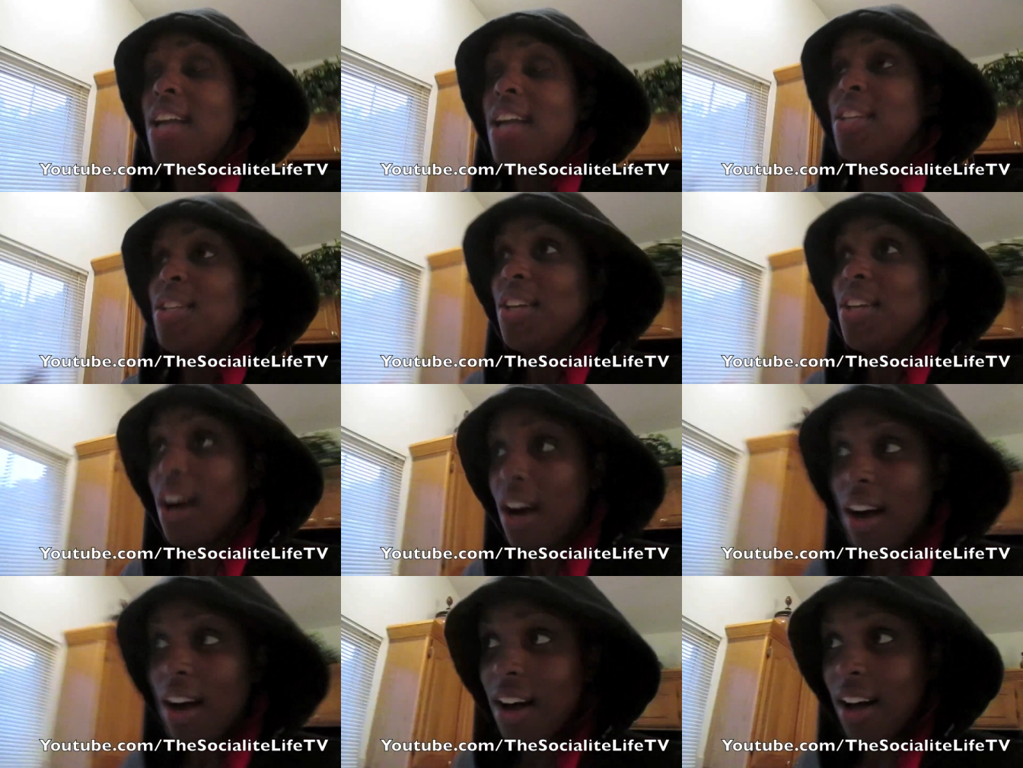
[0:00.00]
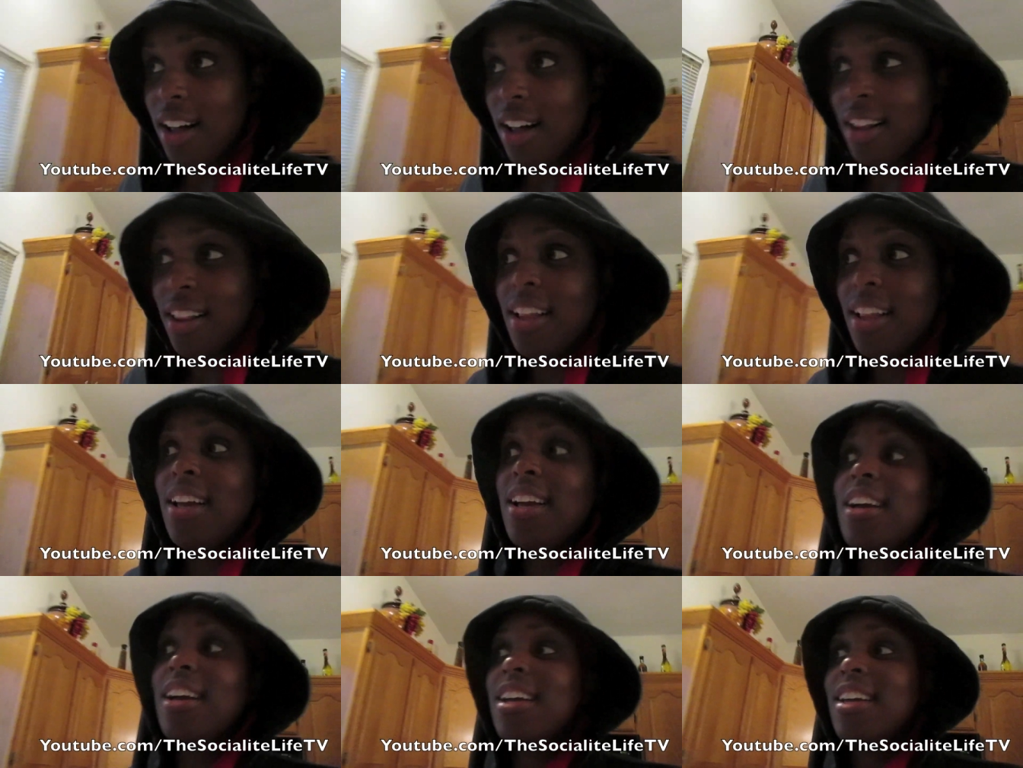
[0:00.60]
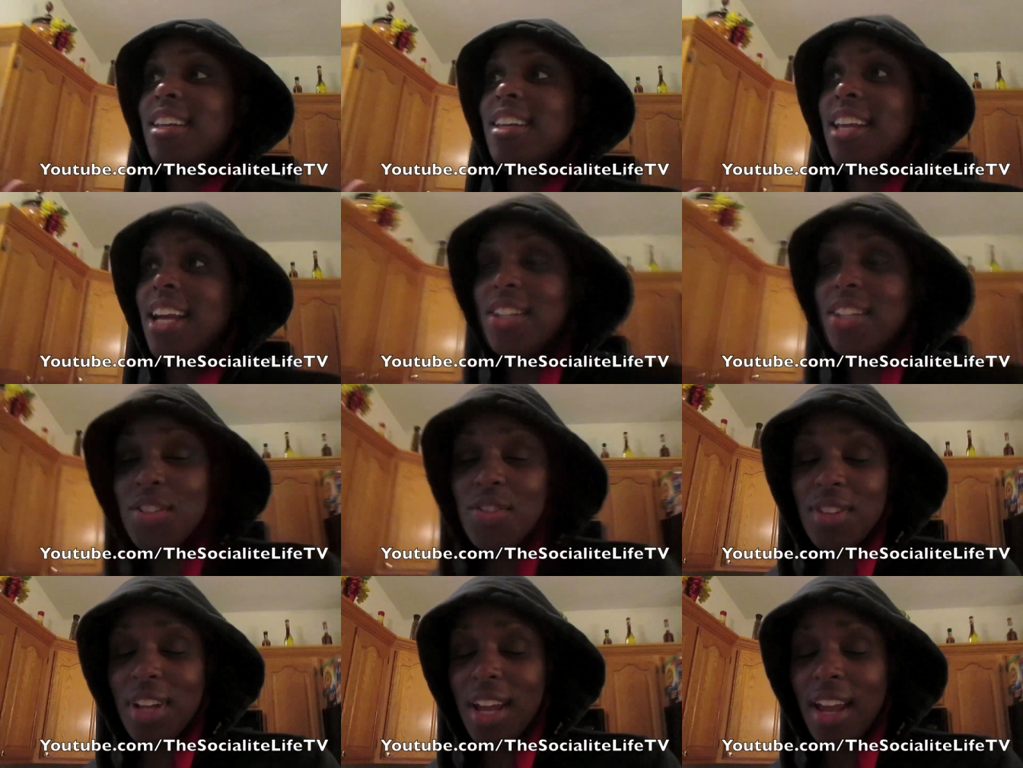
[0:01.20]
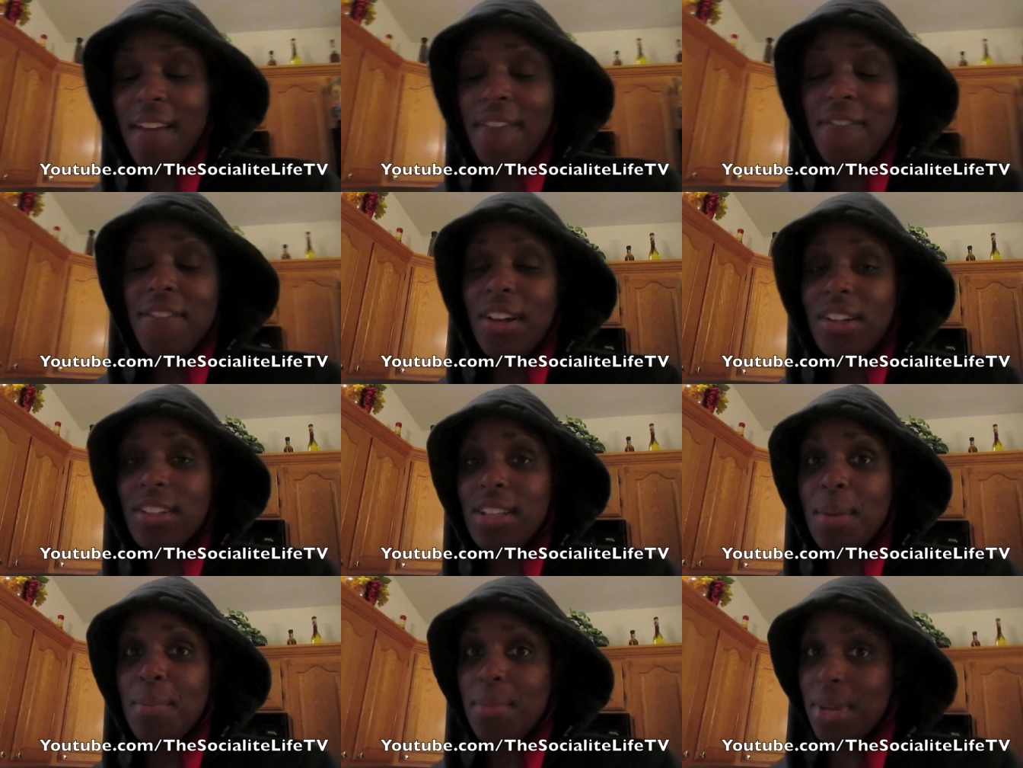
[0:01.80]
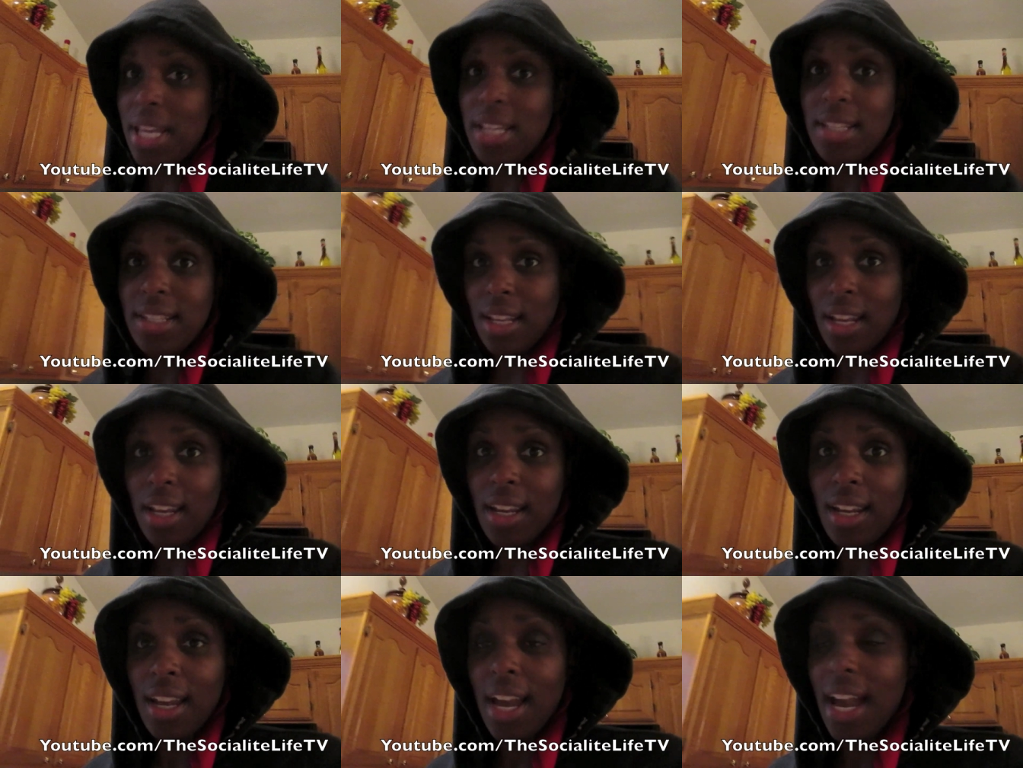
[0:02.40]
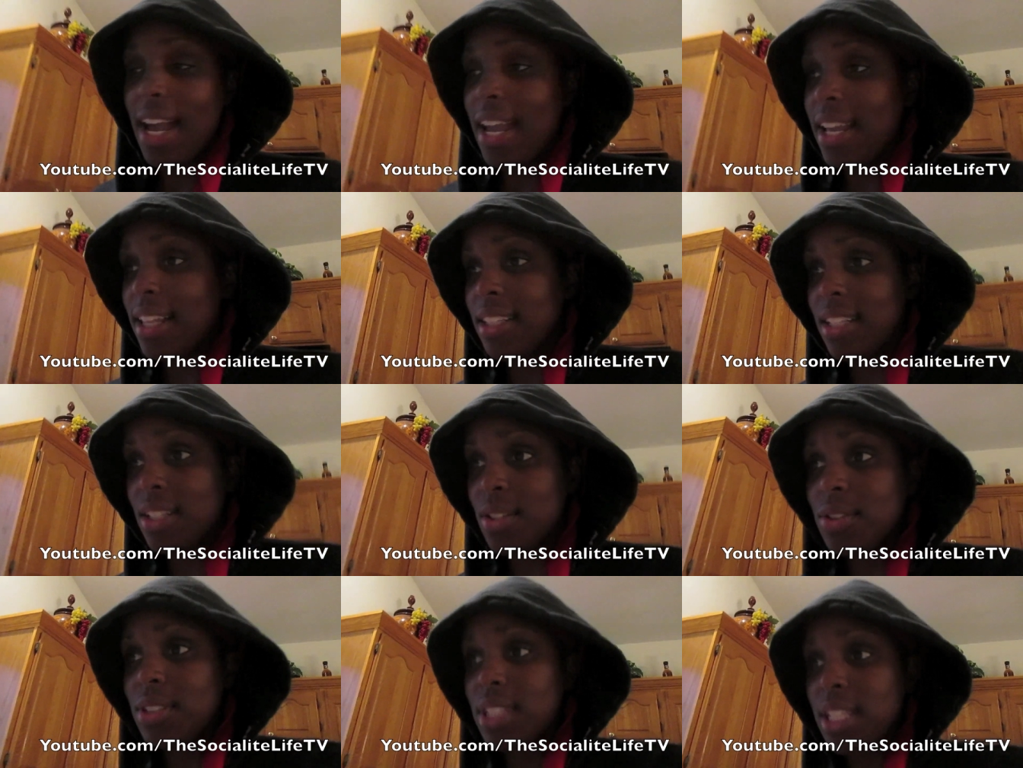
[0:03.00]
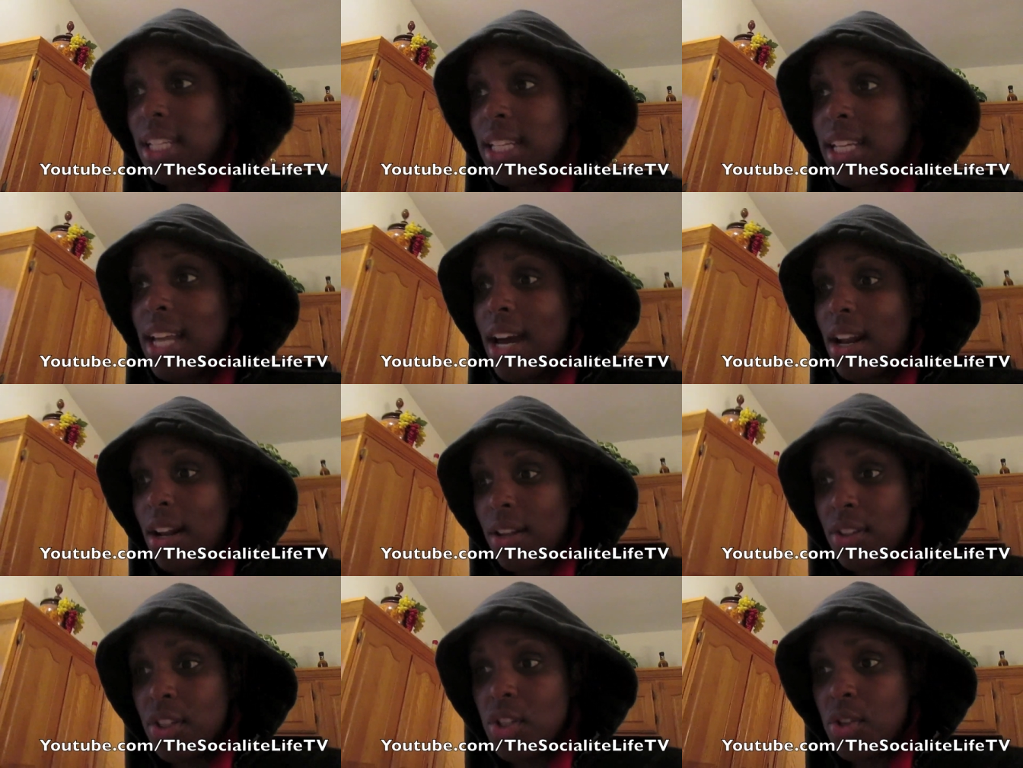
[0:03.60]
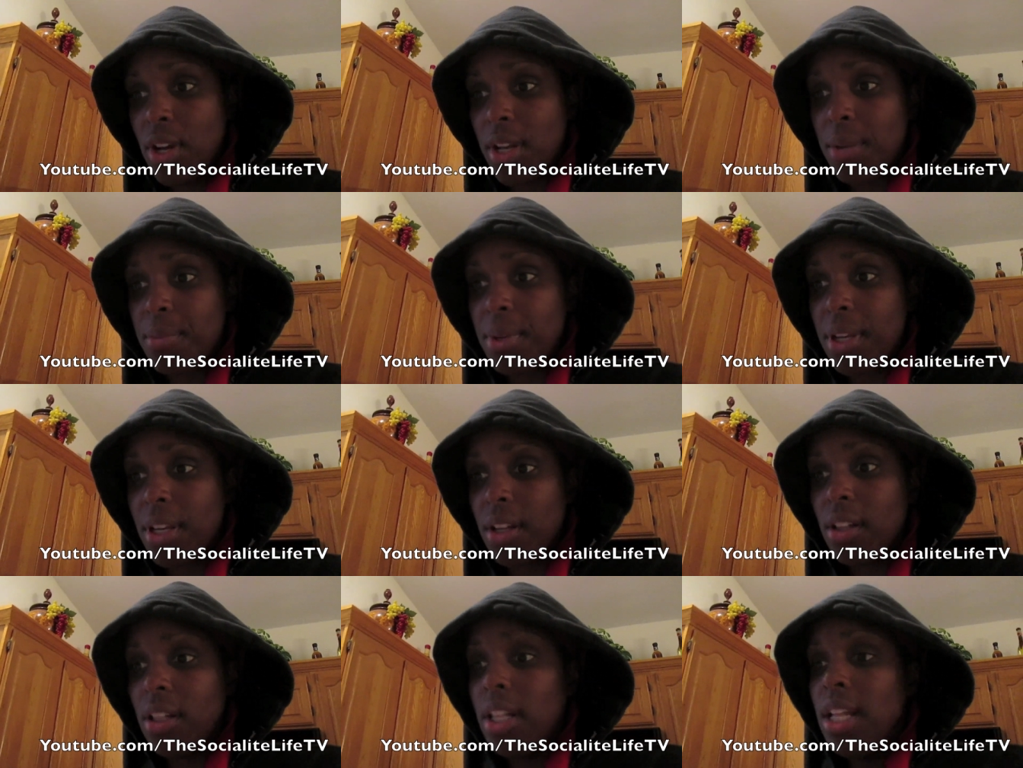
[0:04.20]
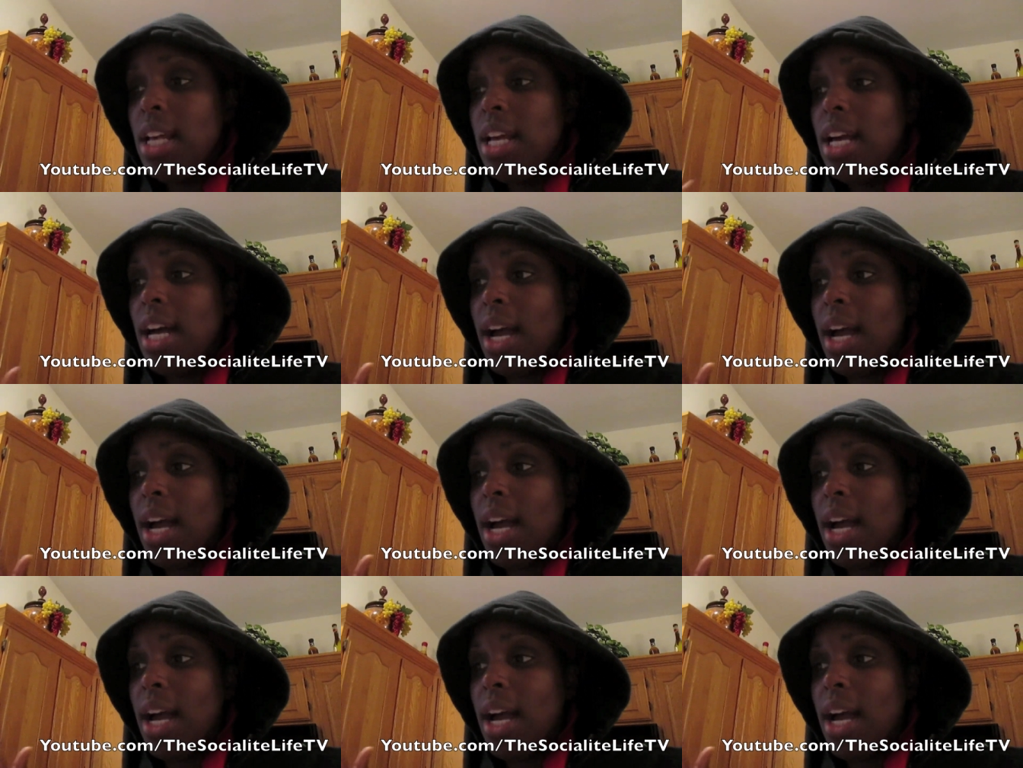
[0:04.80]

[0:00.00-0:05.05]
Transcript: Y'all, Yesterday felt amazing. I literally got on the treadmill.